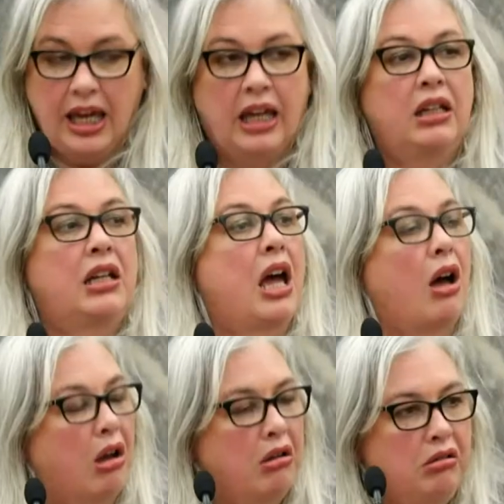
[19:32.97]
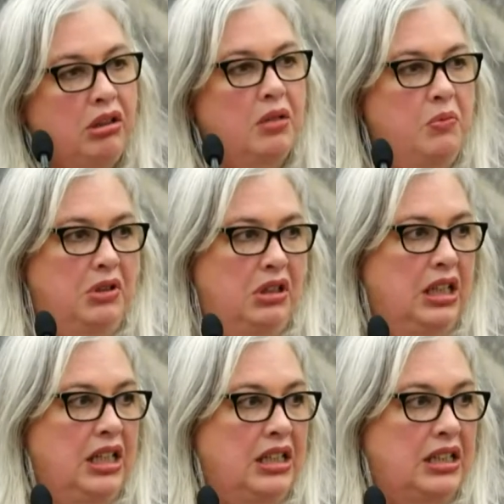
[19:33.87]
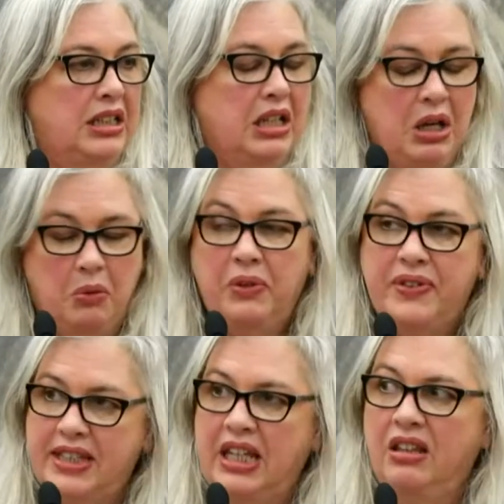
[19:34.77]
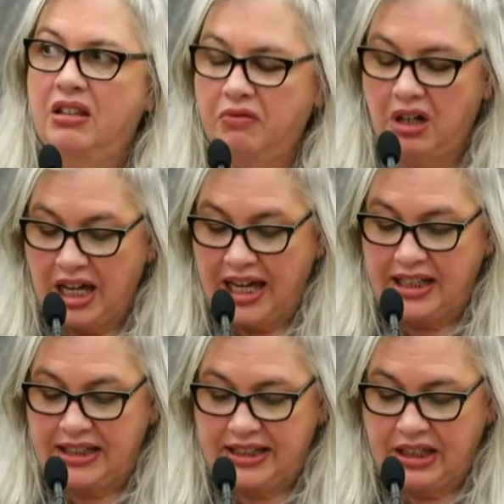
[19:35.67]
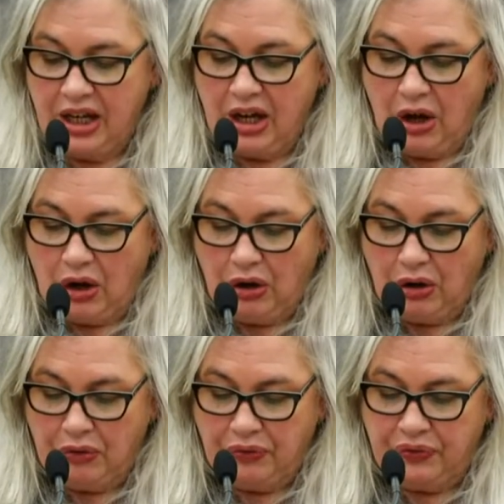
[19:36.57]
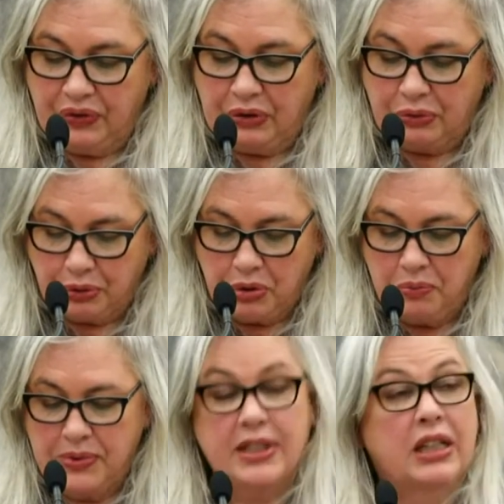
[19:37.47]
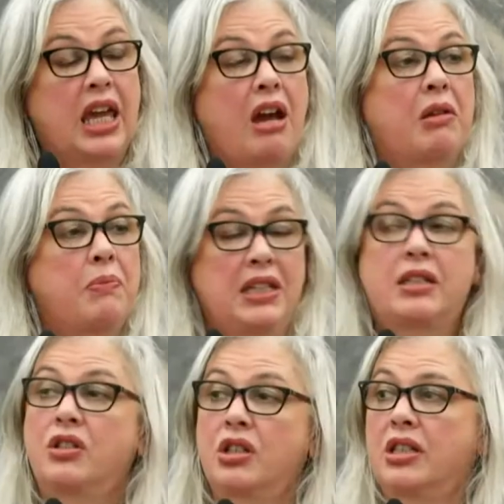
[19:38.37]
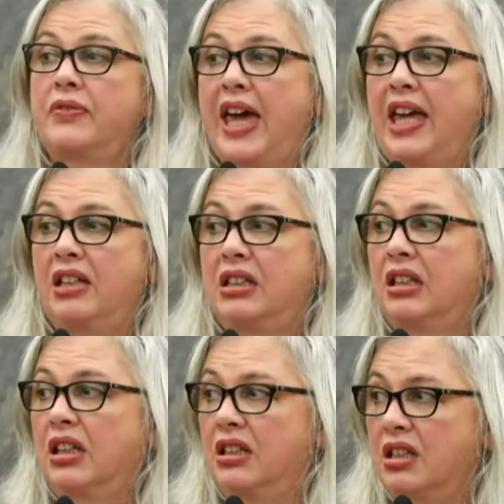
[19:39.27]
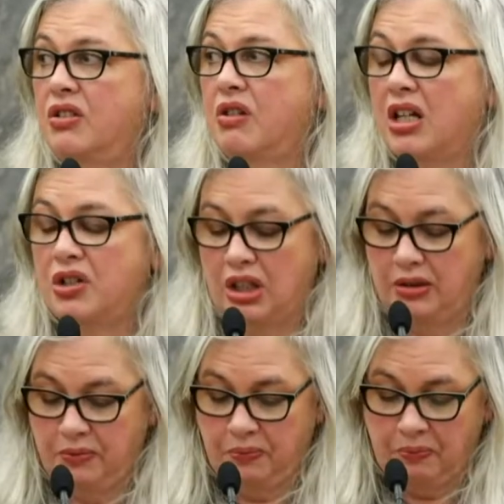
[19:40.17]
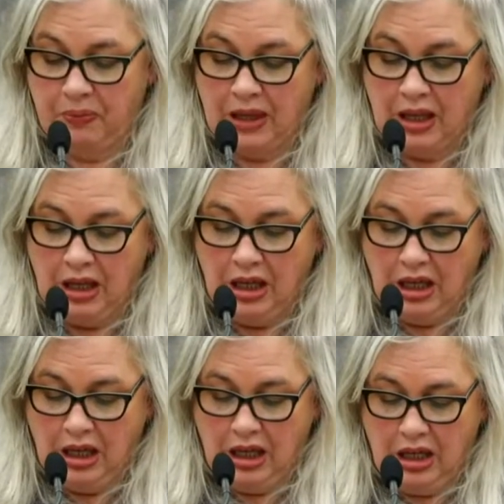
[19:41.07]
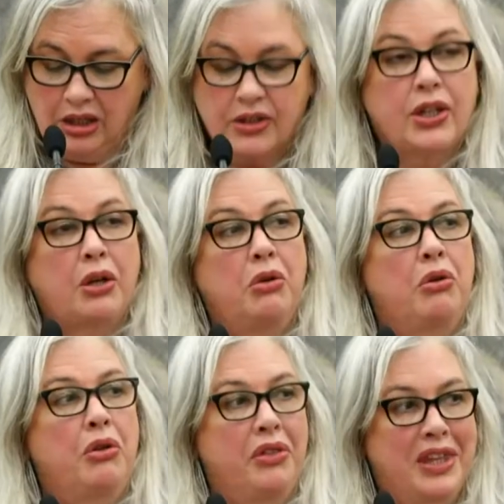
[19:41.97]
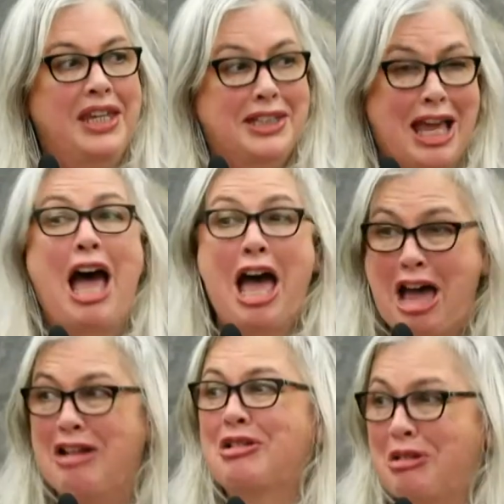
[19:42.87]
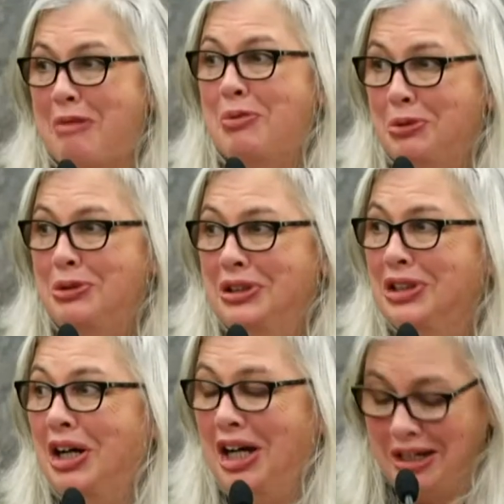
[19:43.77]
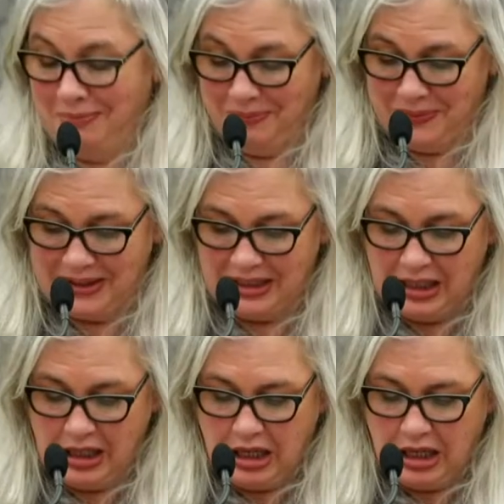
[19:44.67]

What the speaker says: And in our own communities, we've seen the rise of groups that carry messages of hate and destruction. So these are troubled times.